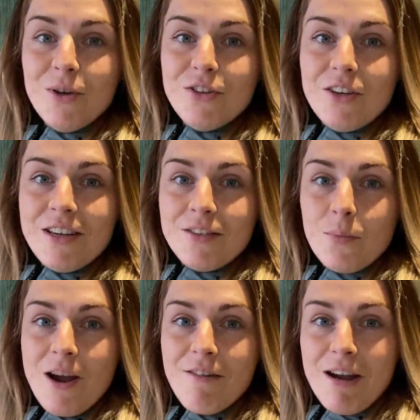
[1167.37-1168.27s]
which is
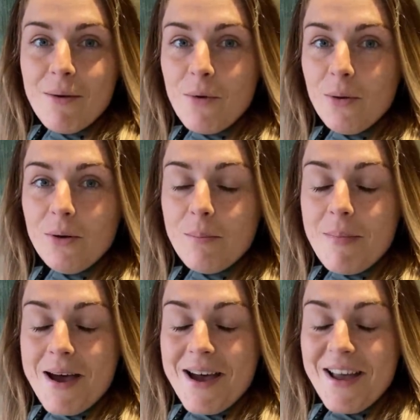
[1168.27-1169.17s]
where I want
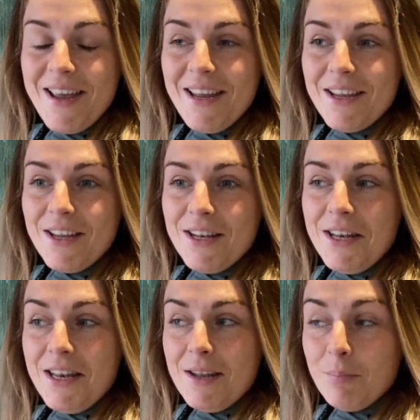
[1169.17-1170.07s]
my
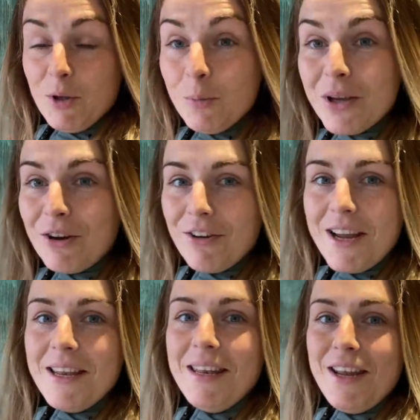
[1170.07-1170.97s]
Bloom and
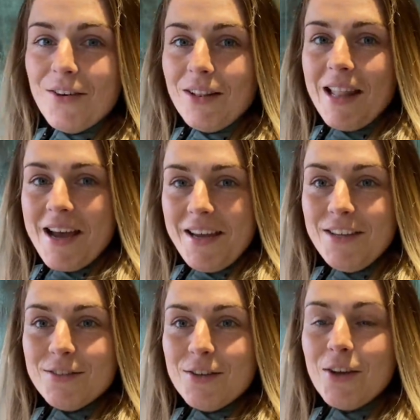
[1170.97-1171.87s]
Grey neon
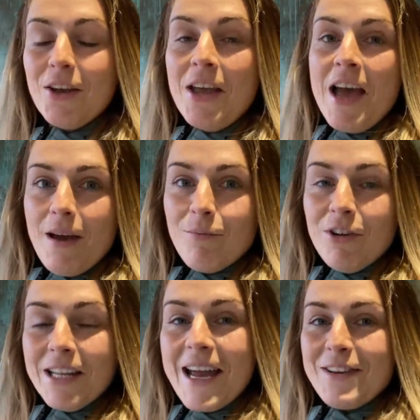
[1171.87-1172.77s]
light. So I'm
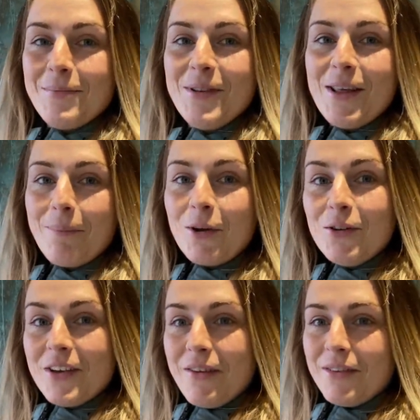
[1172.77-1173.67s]
really adamant that I'm going
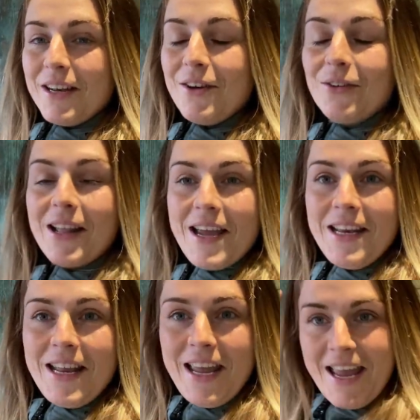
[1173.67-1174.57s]
to have a neon light
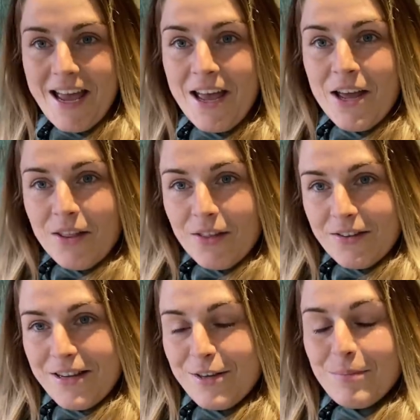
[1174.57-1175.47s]
in here that
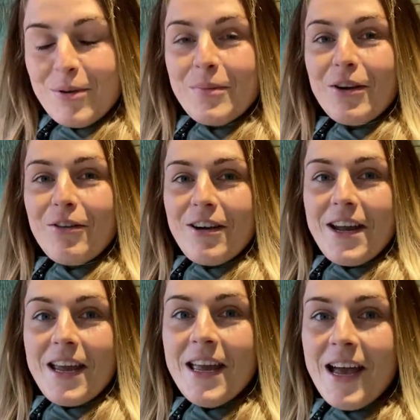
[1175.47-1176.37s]
says Bloom and
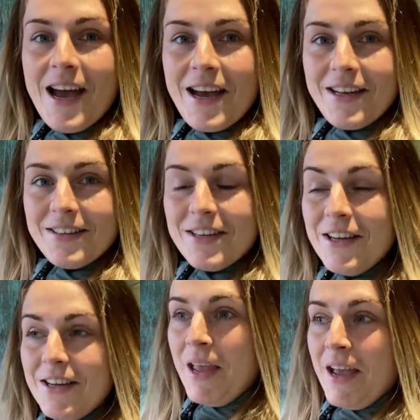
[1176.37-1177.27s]
Grey, and
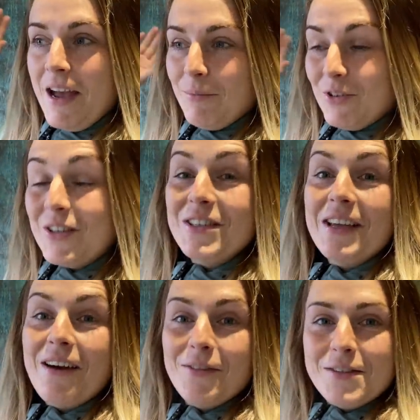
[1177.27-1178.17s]
I'm just going to
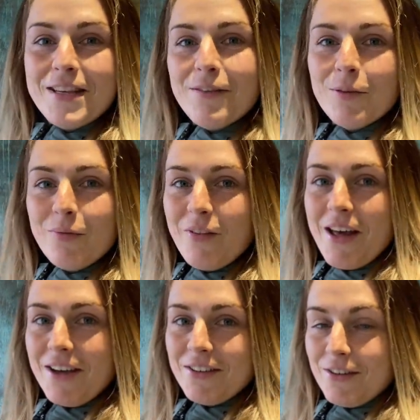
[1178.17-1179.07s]
have to save up for
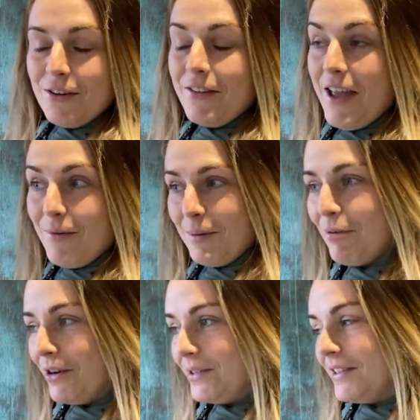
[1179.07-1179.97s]
that because they're a bit
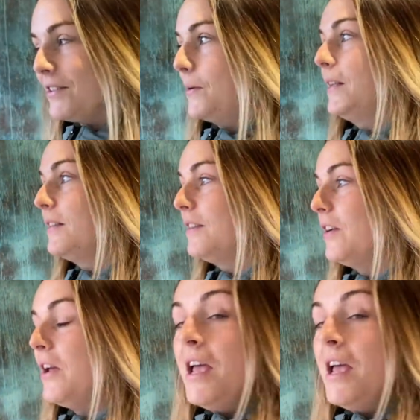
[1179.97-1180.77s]
pricey as well. So